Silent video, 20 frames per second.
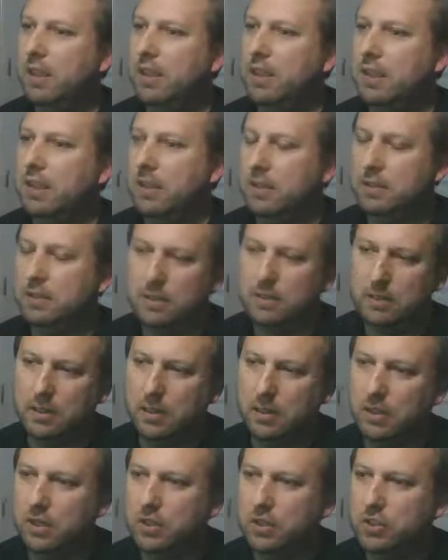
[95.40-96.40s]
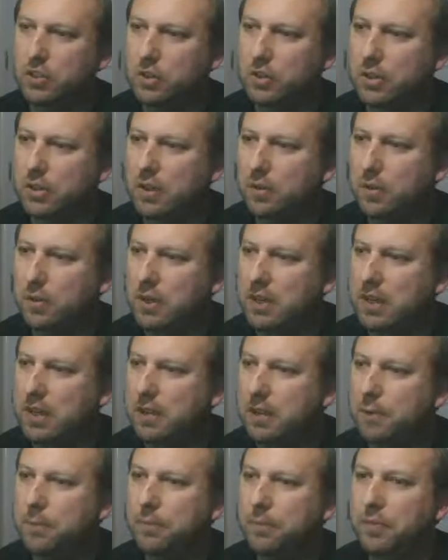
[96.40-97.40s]
is, and I'll show you that right
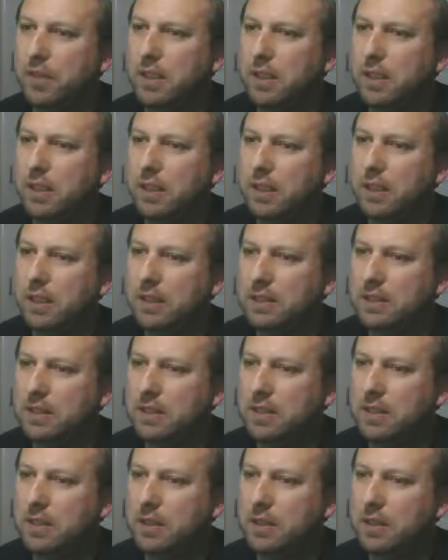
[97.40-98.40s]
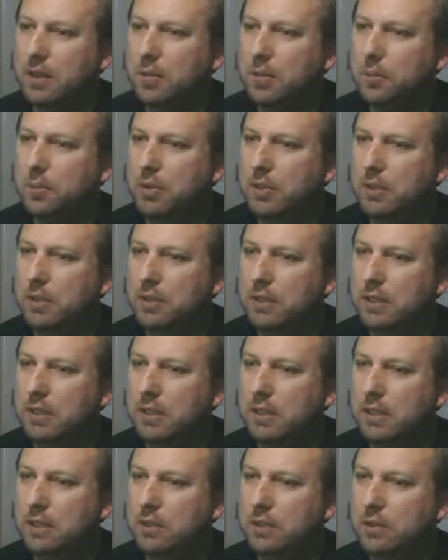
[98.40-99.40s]
now, it's the
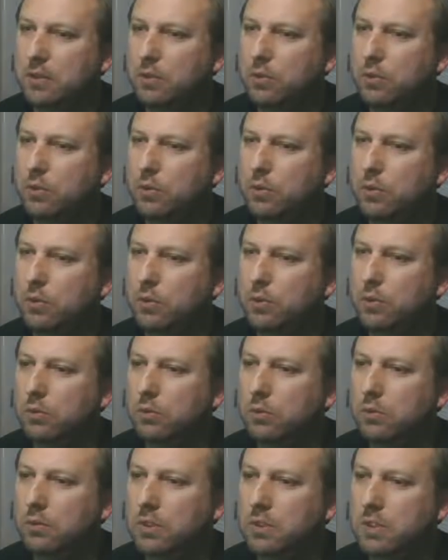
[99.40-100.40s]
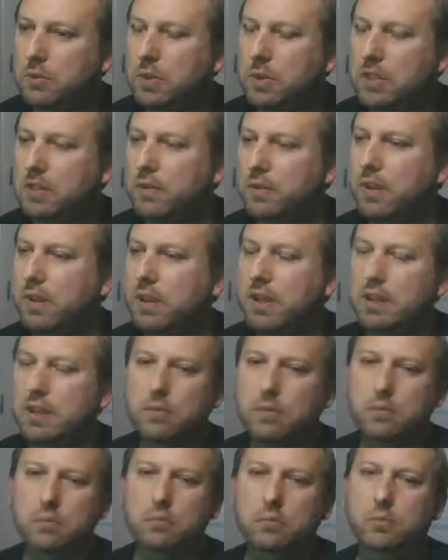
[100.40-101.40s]
ability to specify
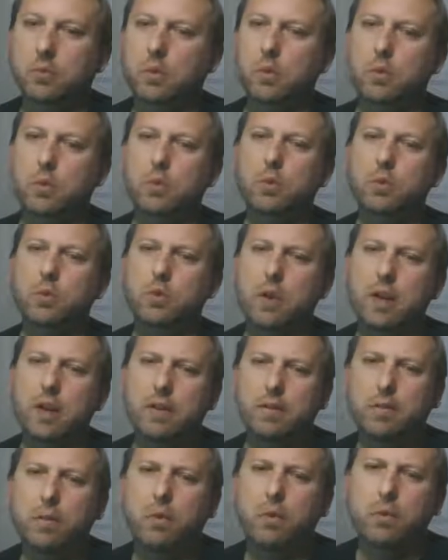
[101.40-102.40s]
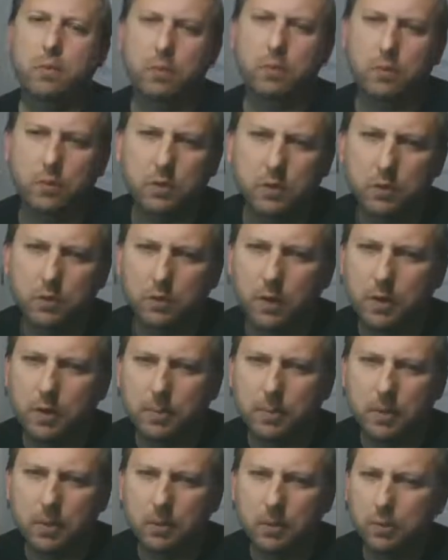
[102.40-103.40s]
any Google Drive folder to
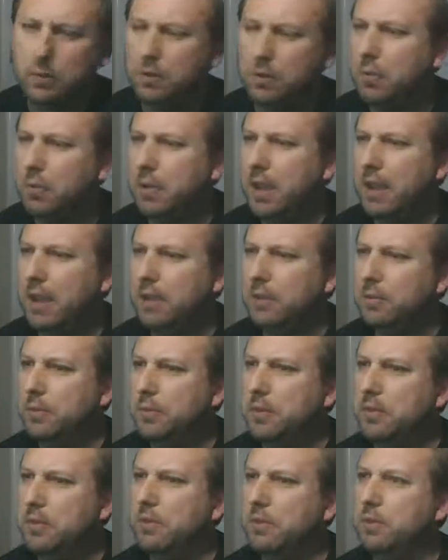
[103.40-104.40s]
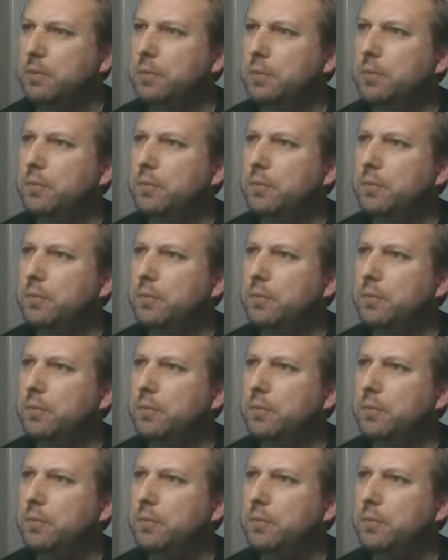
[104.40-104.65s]
upload your backups to.